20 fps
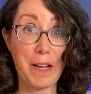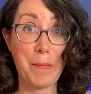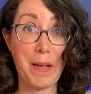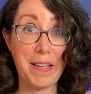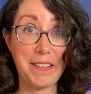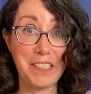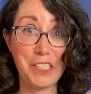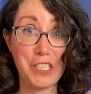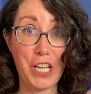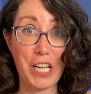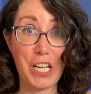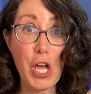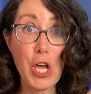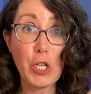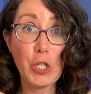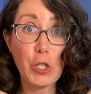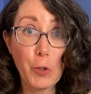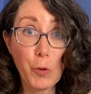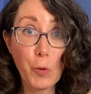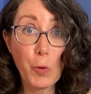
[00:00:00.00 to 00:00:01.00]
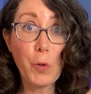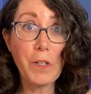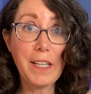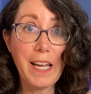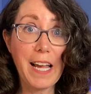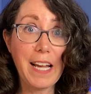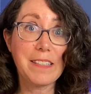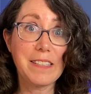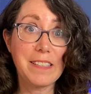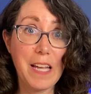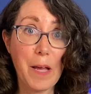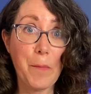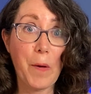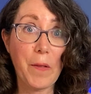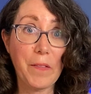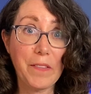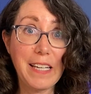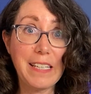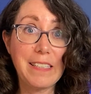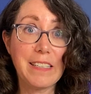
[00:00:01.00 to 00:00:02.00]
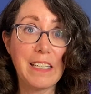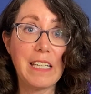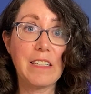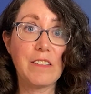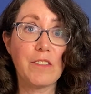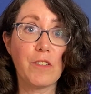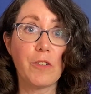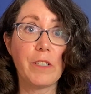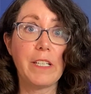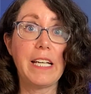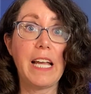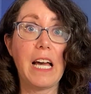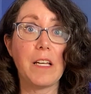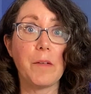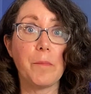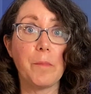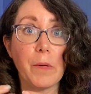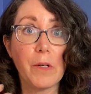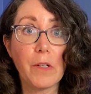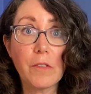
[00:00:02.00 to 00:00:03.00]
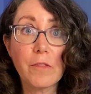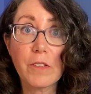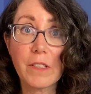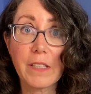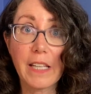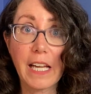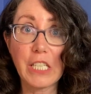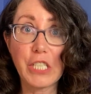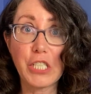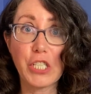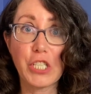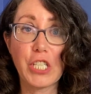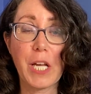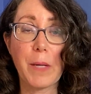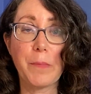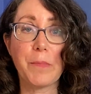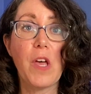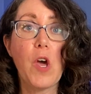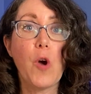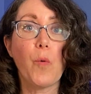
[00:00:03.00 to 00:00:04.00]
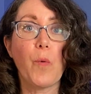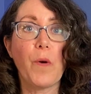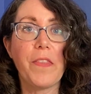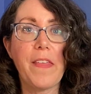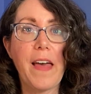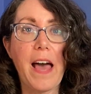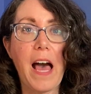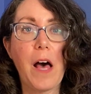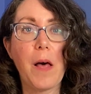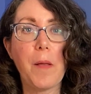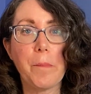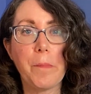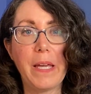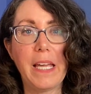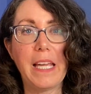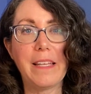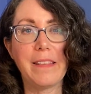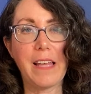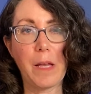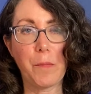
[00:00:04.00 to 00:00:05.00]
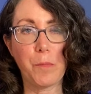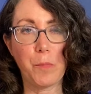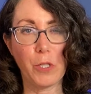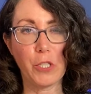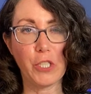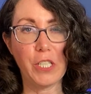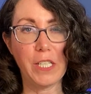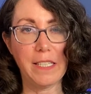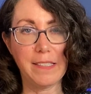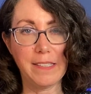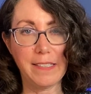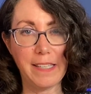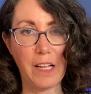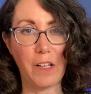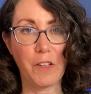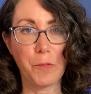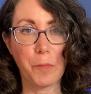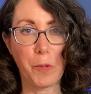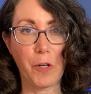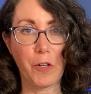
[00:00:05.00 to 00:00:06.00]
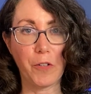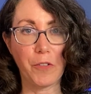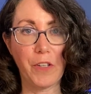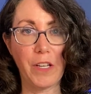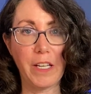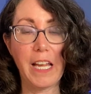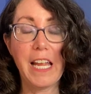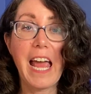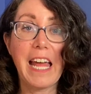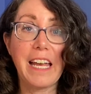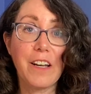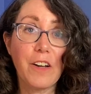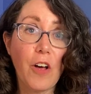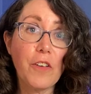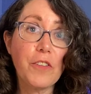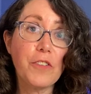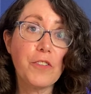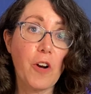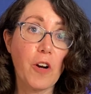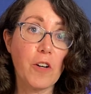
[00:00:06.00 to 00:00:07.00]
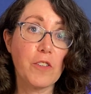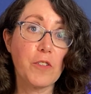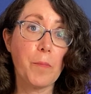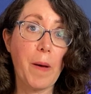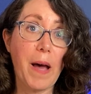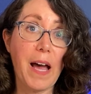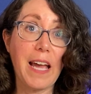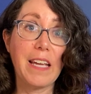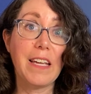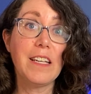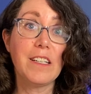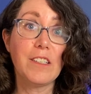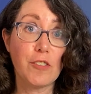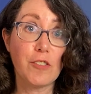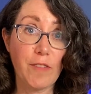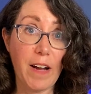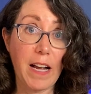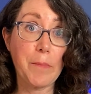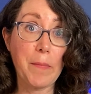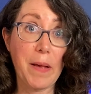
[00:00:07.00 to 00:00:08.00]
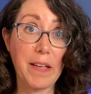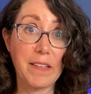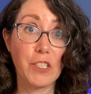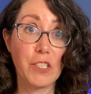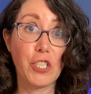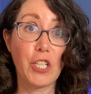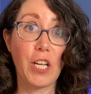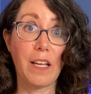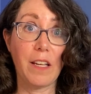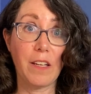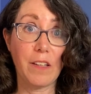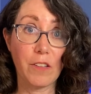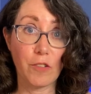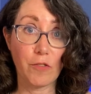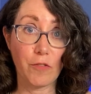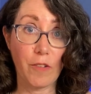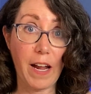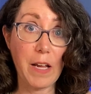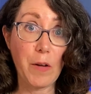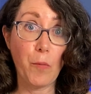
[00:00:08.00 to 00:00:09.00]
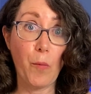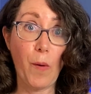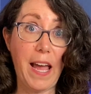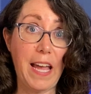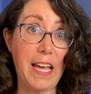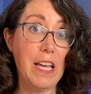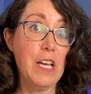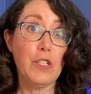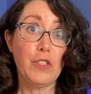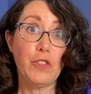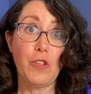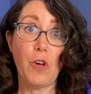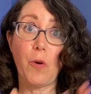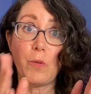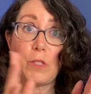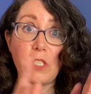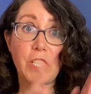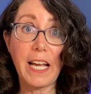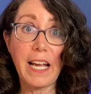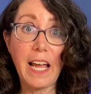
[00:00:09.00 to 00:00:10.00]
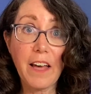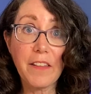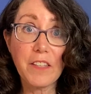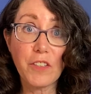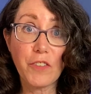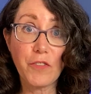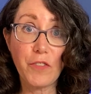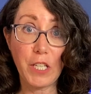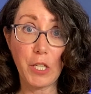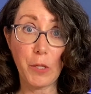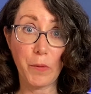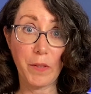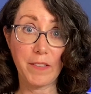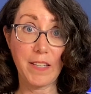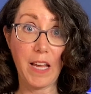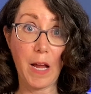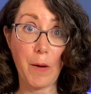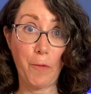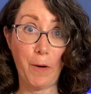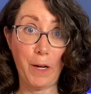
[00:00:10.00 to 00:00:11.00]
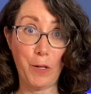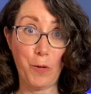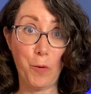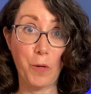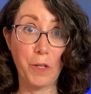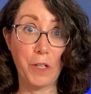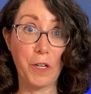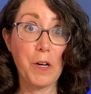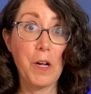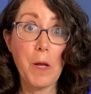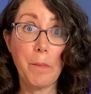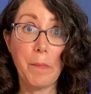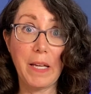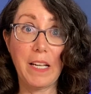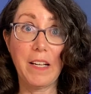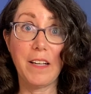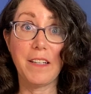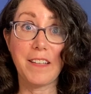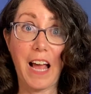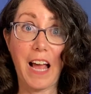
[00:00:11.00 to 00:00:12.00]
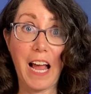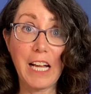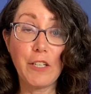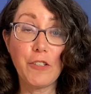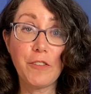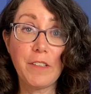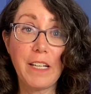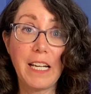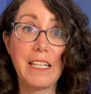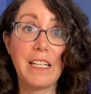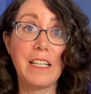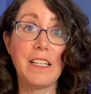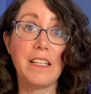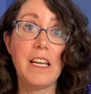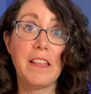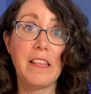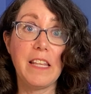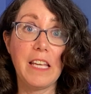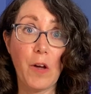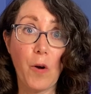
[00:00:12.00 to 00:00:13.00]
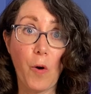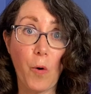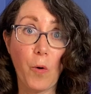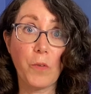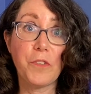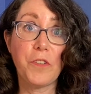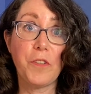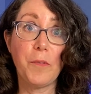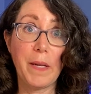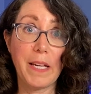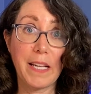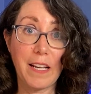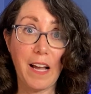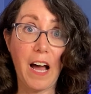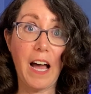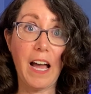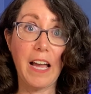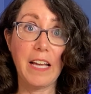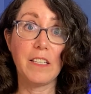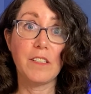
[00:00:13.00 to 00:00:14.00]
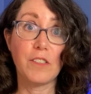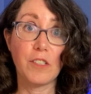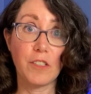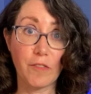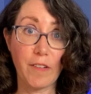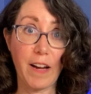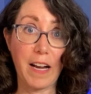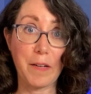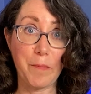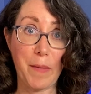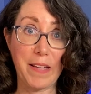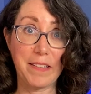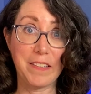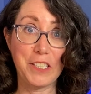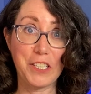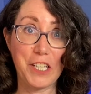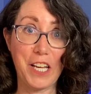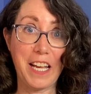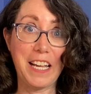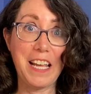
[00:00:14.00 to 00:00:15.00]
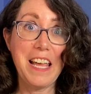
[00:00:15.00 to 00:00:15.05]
messaging, your next step on LinkedIn is learning how to build relationships without being that pushy salesperson. And it all starts by direct messaging the right way. So check out this video in the top right corner because I created the ultimate guide to direct messaging.